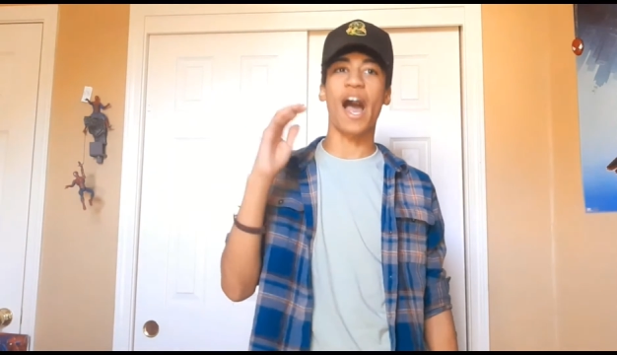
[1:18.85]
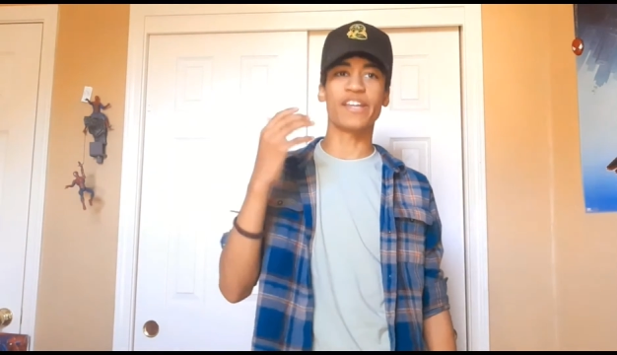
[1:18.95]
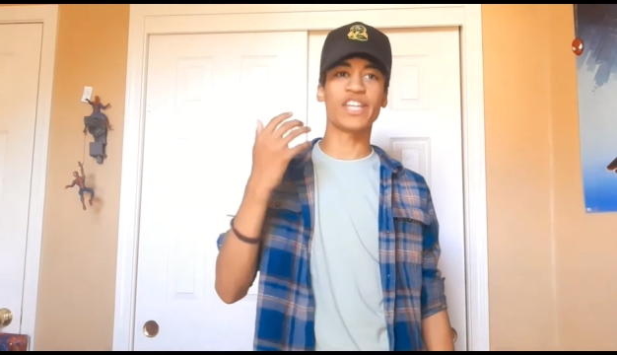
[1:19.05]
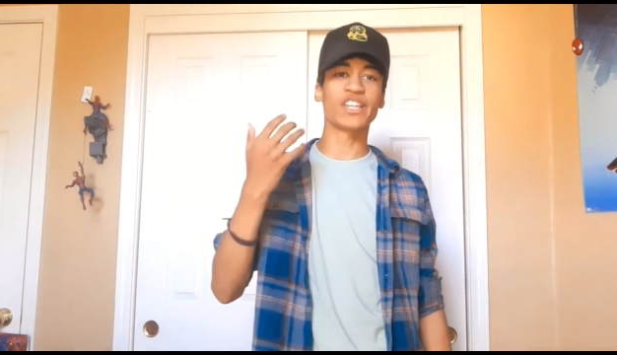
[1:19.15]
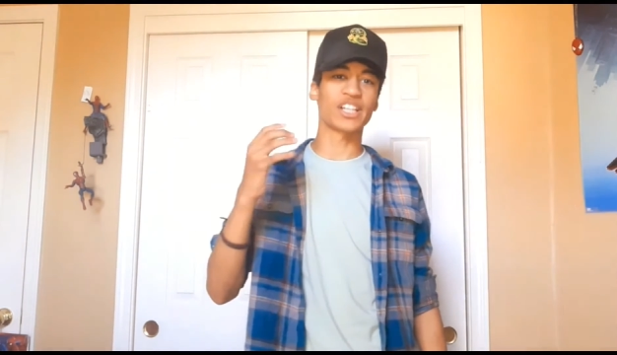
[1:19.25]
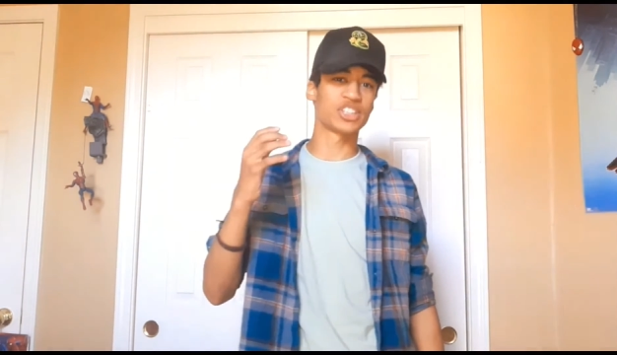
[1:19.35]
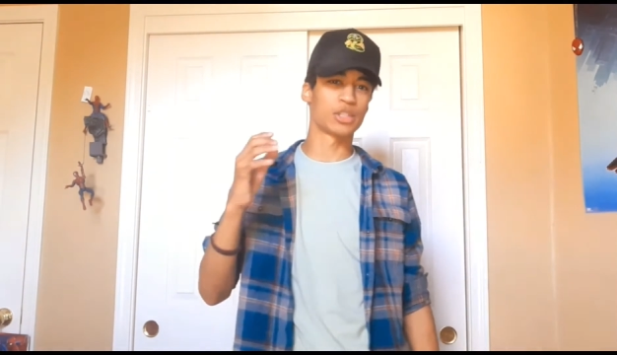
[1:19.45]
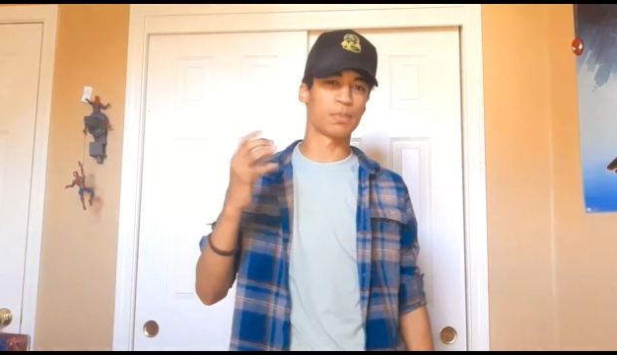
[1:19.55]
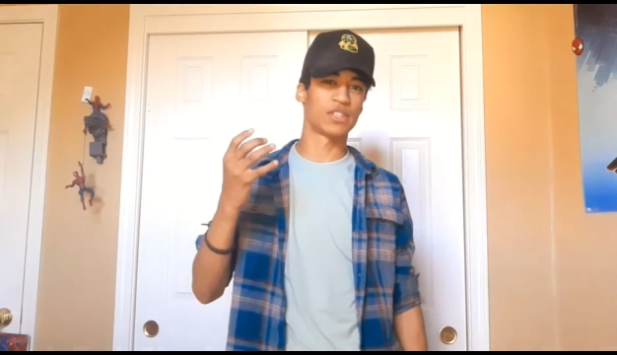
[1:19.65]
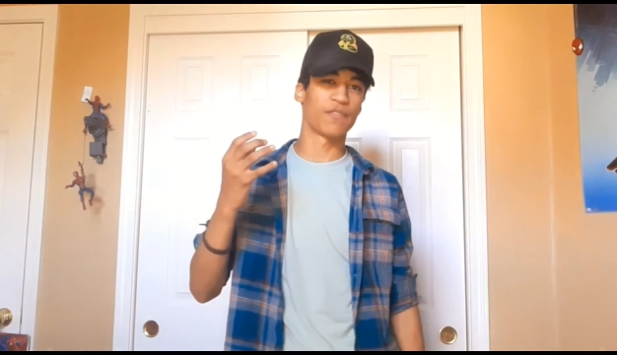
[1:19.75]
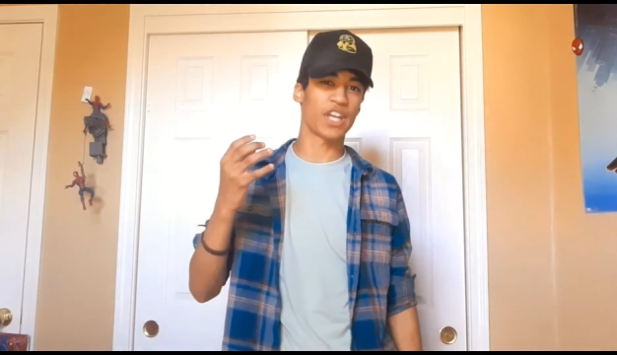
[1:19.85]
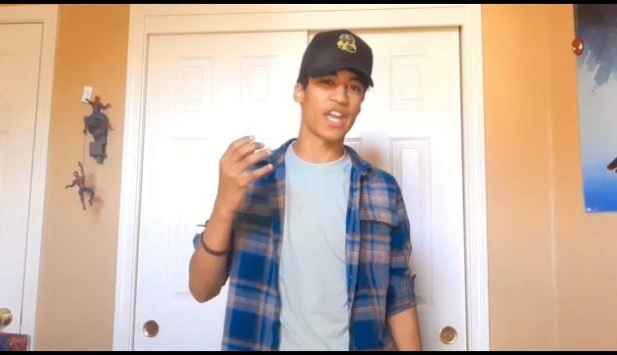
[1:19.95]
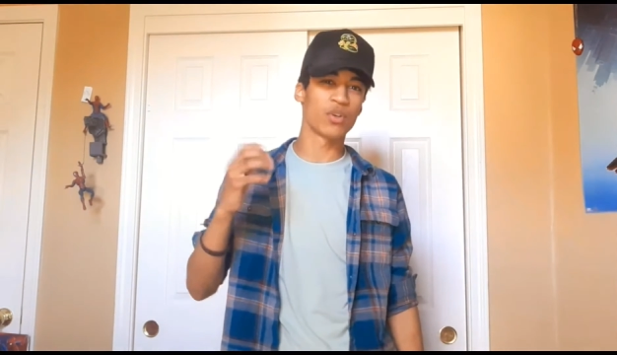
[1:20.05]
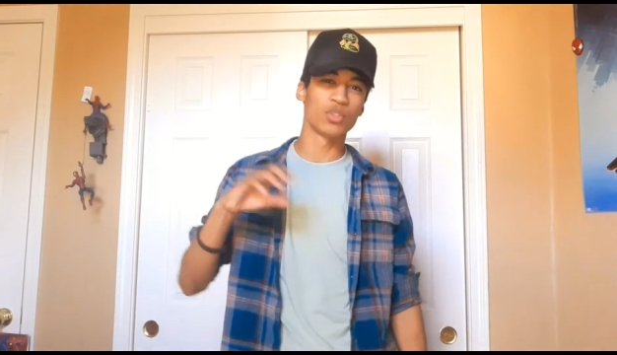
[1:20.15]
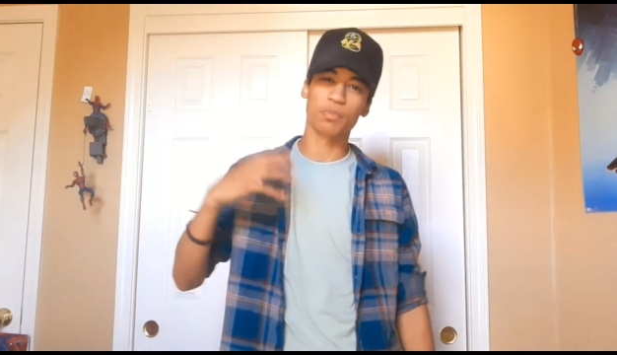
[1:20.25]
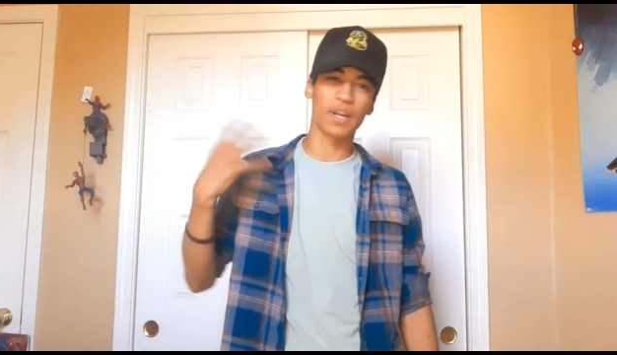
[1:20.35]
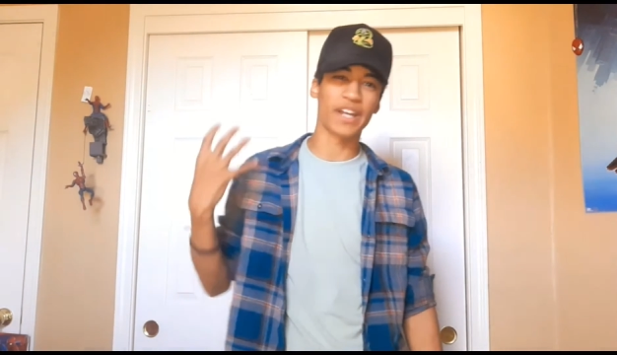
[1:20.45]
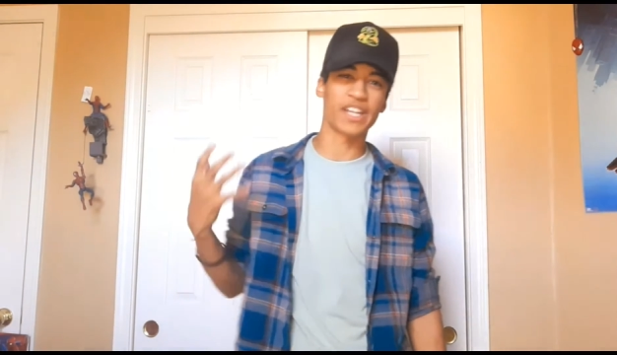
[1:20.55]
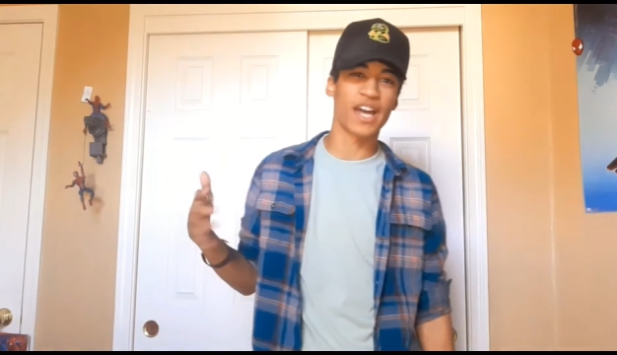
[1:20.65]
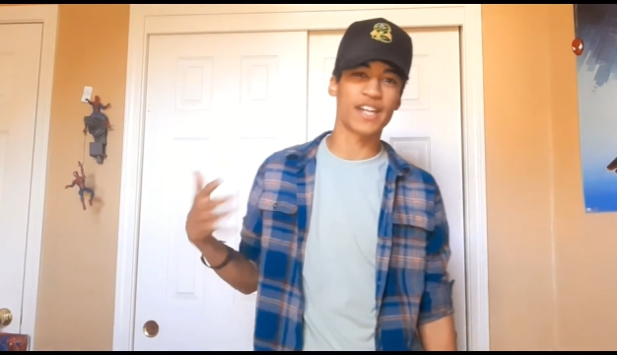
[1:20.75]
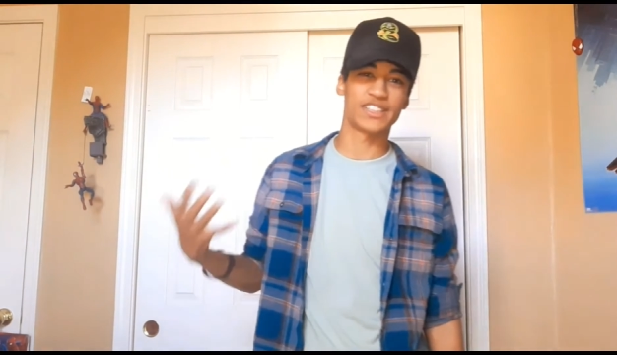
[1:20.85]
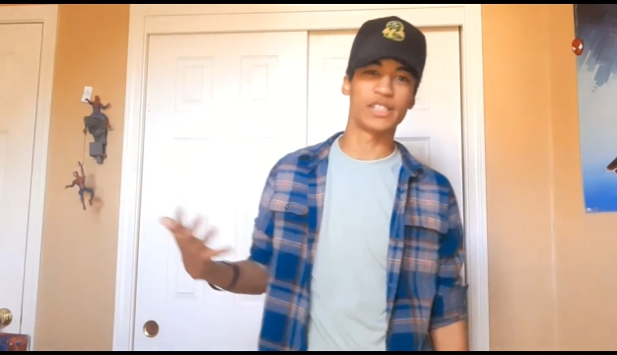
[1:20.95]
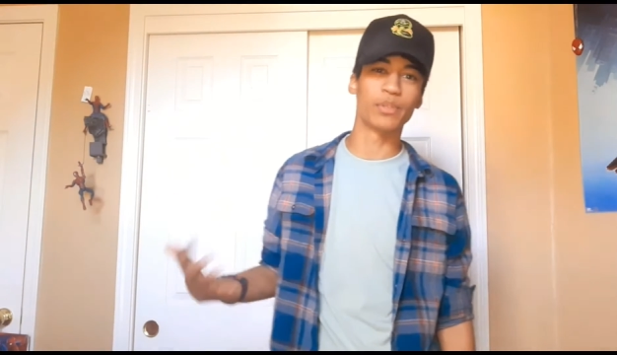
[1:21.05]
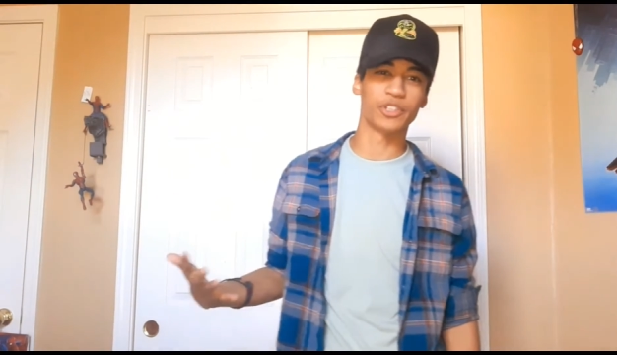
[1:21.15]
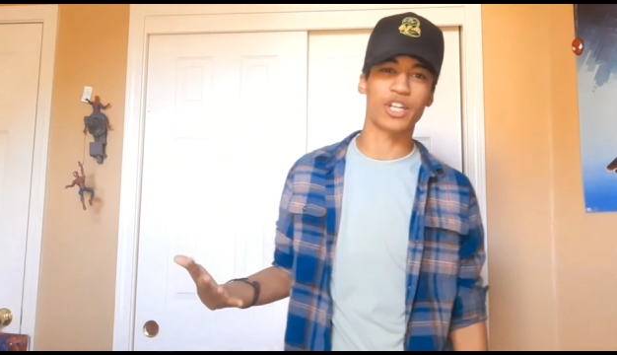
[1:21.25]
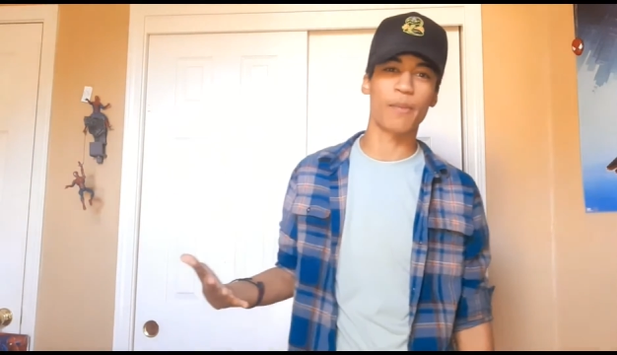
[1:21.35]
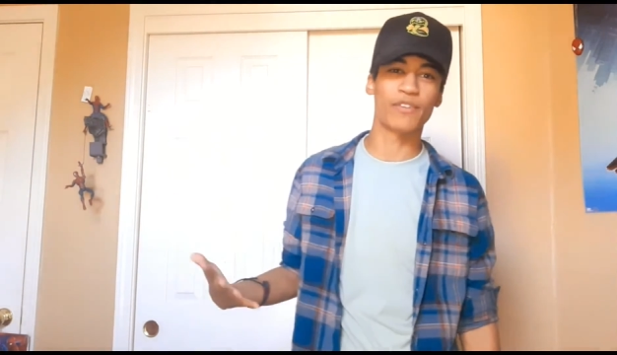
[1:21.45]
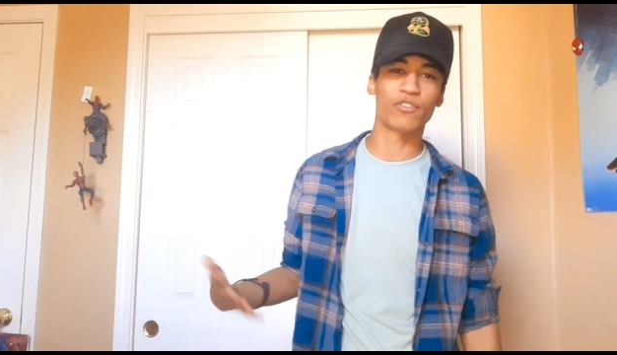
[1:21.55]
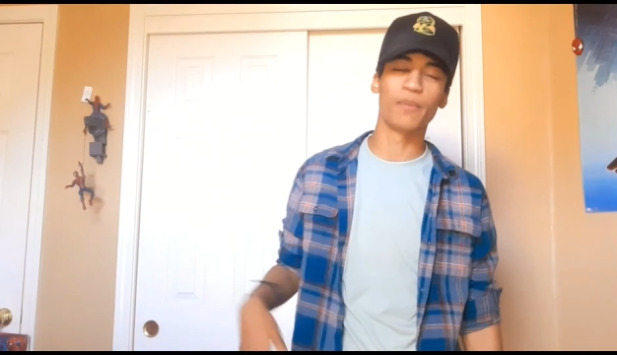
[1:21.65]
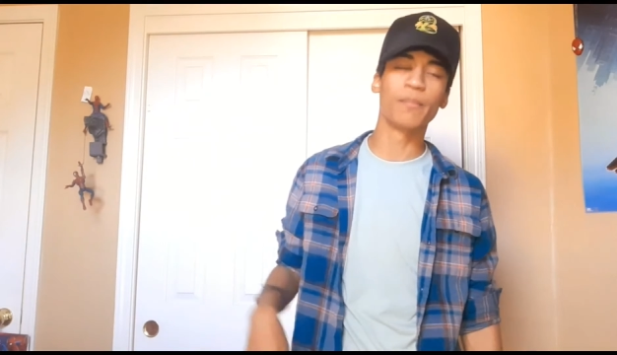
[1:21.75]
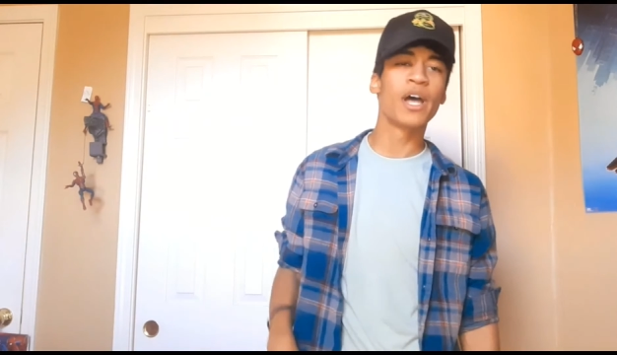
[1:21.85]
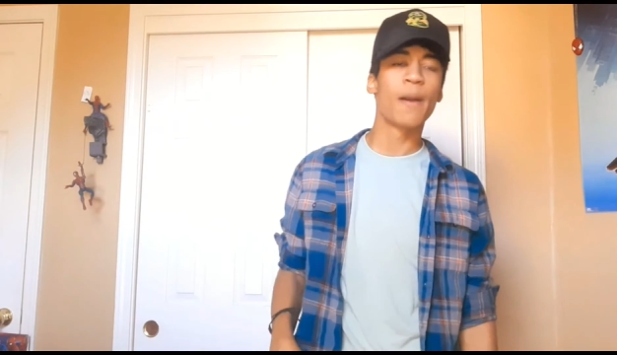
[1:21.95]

I think that's just specific angles, but I could kind of see where they're coming from.